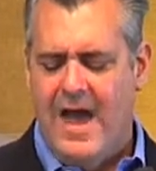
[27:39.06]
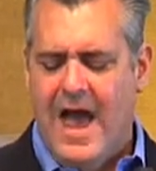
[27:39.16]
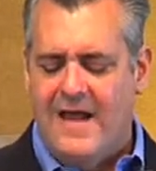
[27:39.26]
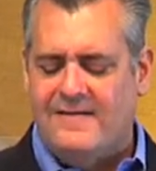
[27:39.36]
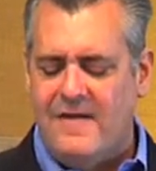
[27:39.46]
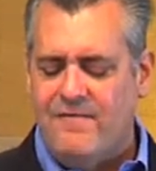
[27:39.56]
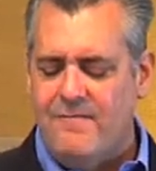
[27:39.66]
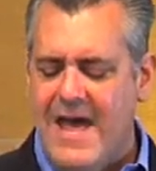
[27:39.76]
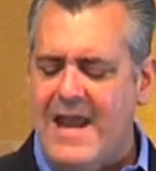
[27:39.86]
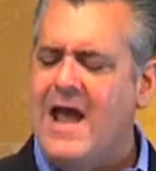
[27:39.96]
as if
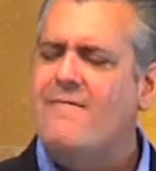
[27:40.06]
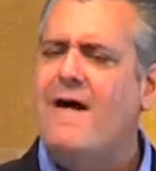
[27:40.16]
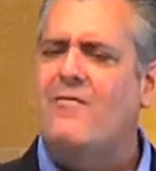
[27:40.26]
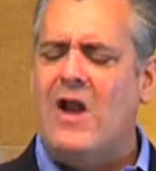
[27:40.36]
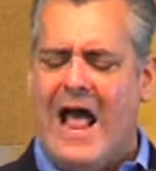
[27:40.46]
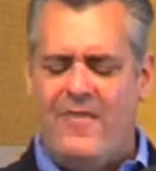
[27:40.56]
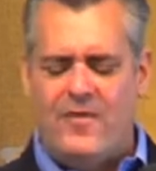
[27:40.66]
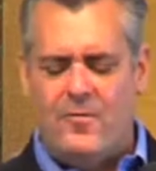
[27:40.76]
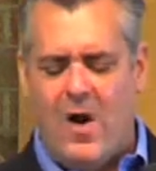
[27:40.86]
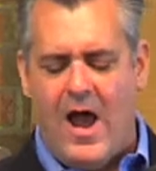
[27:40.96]
men have ever had
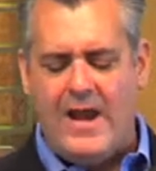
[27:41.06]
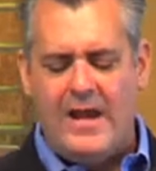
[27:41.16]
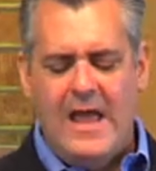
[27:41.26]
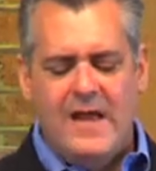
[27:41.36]
the right